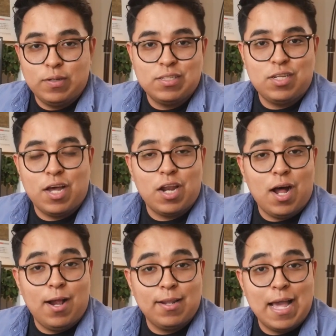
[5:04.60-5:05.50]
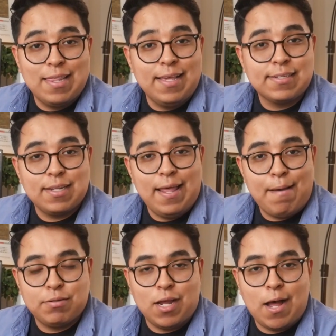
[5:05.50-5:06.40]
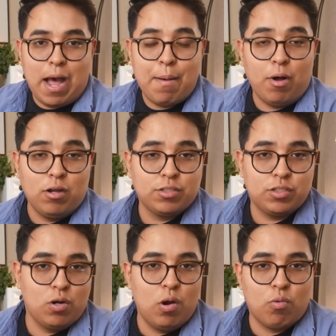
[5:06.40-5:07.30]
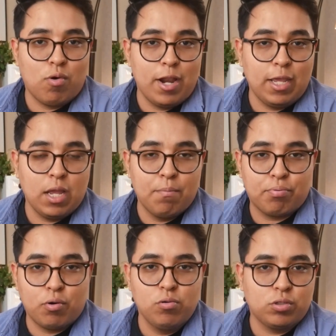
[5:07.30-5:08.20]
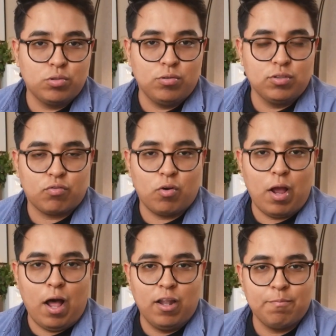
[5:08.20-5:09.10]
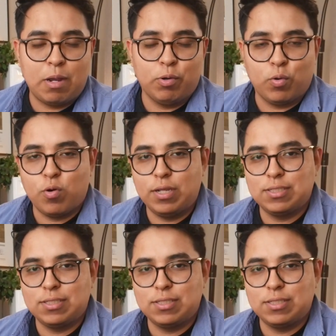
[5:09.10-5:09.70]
is done on this laptop. I'm also running Pro Tools for all of my recording